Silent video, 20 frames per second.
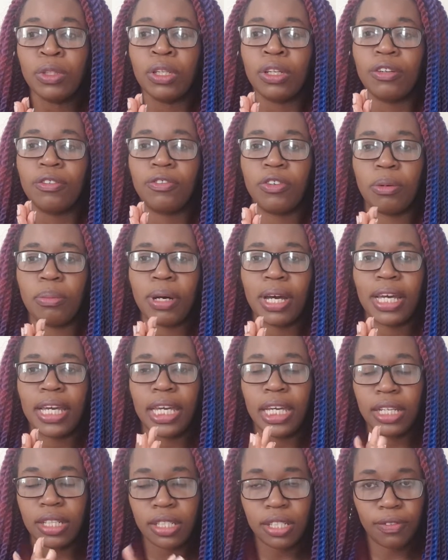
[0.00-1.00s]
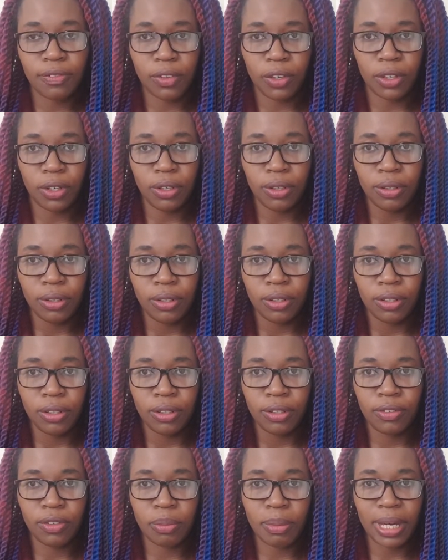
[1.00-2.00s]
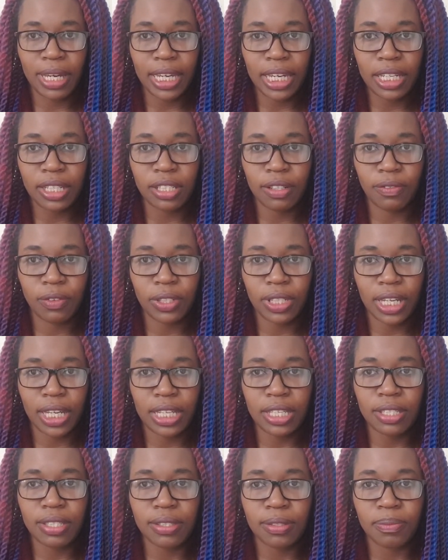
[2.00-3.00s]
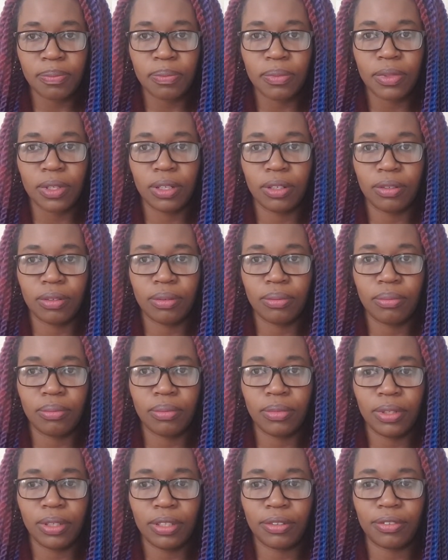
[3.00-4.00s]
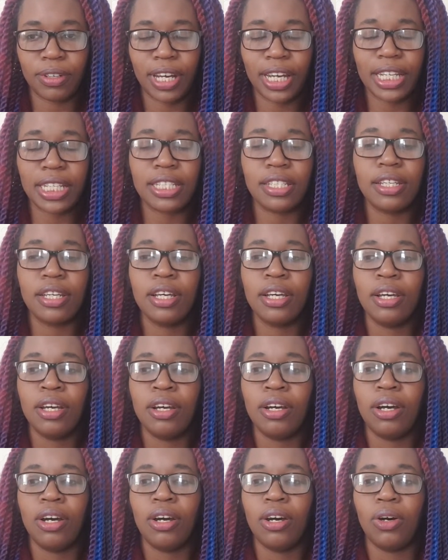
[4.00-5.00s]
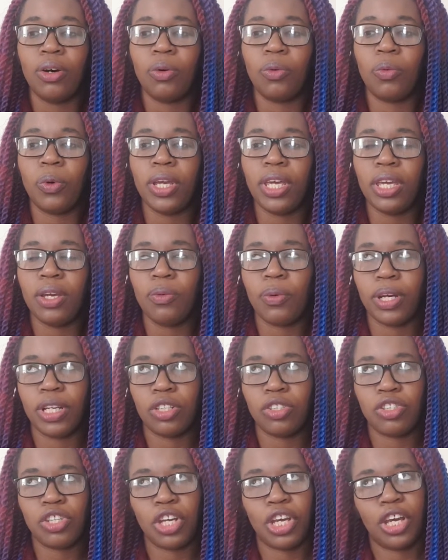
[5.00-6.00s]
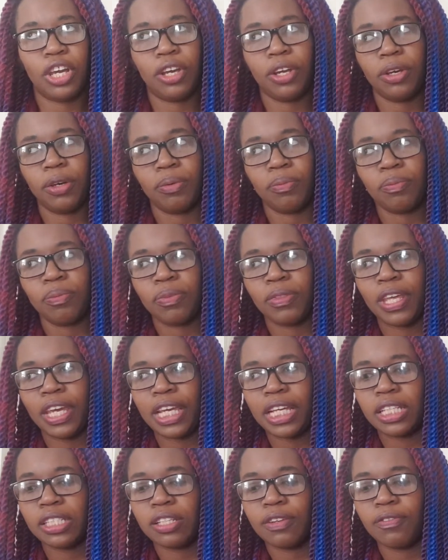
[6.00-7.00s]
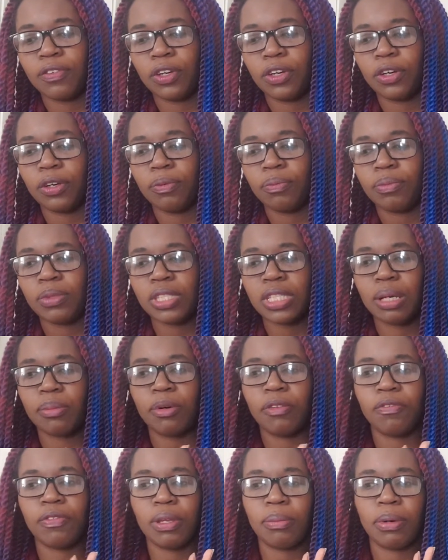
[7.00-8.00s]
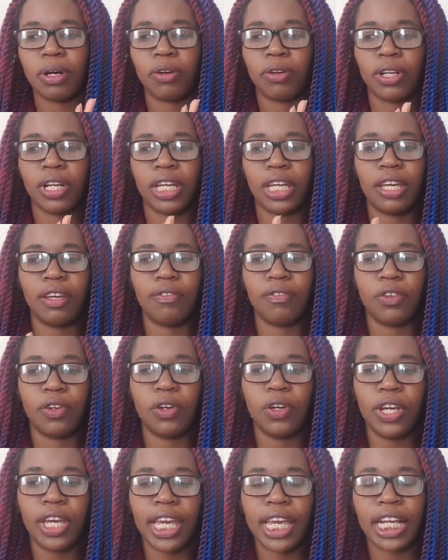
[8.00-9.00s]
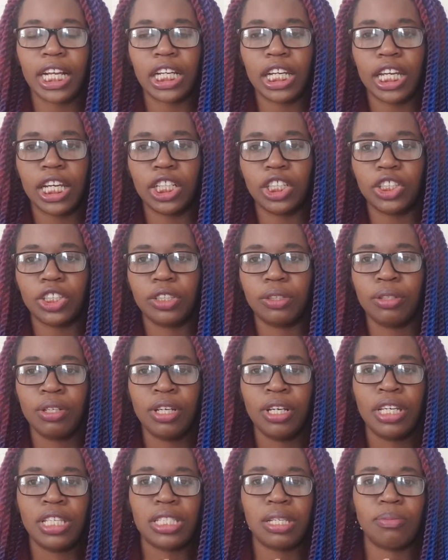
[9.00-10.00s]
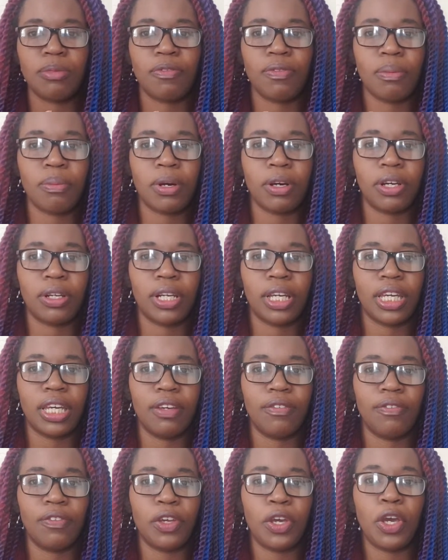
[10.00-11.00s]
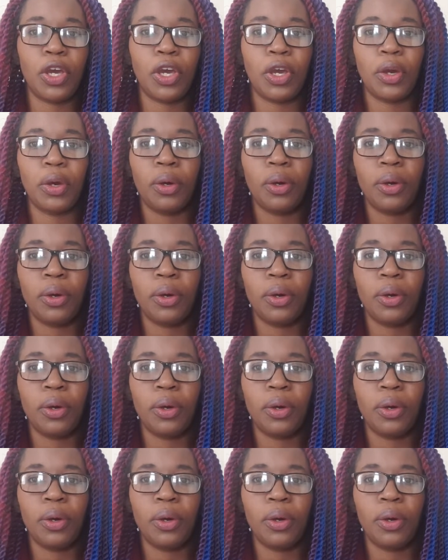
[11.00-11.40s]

for my interview days, right, we went to the interview. Some of them are going to give you English, some of them are going to give you